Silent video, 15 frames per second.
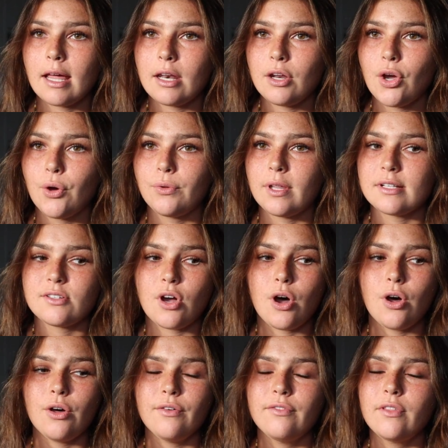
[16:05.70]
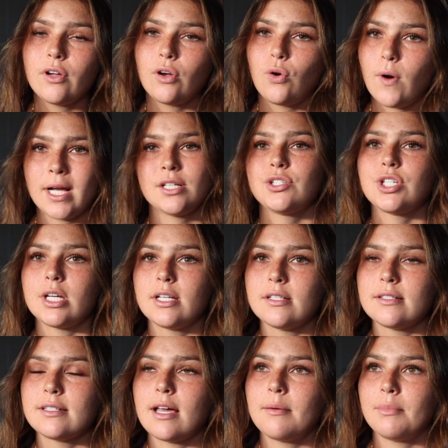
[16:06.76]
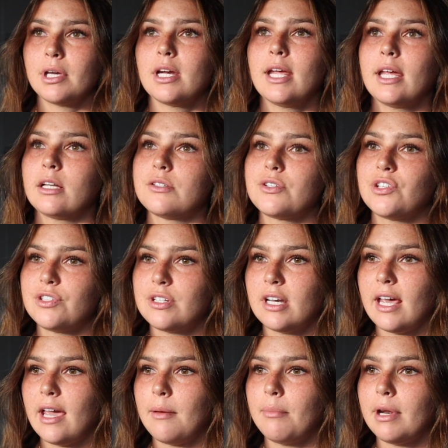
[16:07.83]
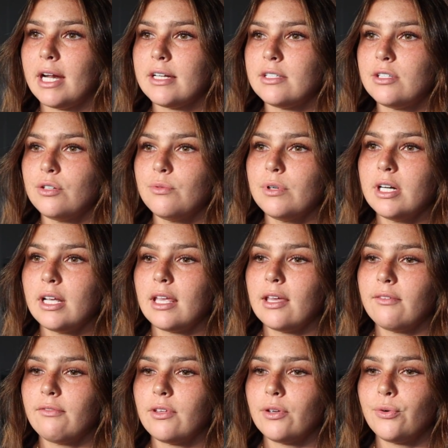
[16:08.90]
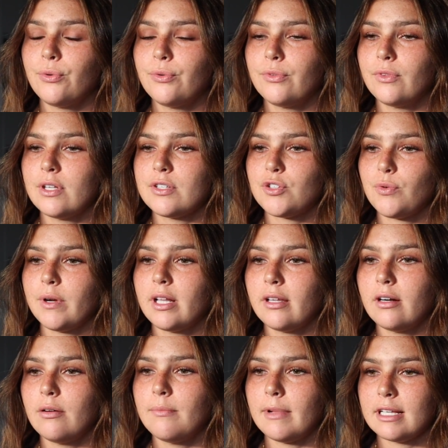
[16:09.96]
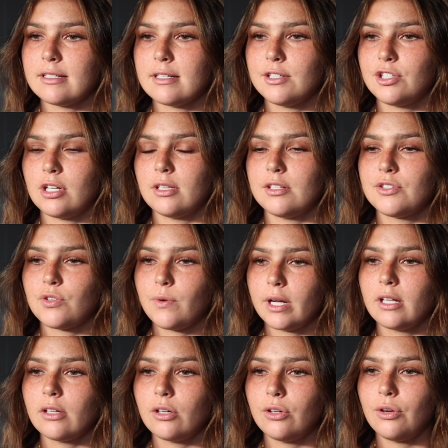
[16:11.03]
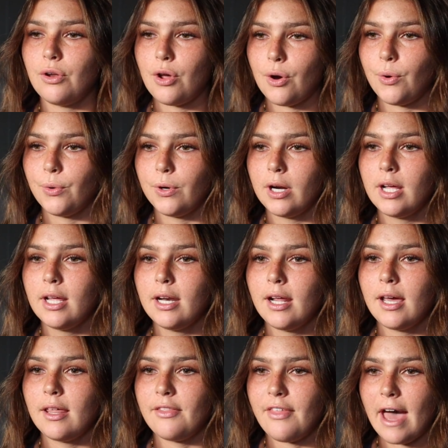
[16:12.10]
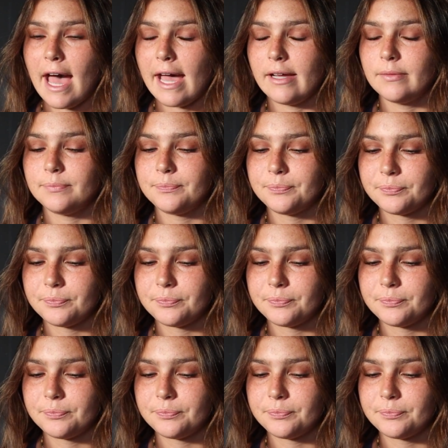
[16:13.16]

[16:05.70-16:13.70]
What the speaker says: that note, that's all of the questions I'm gonna answer today, but I do wanna give you this quick little message and this quick little note that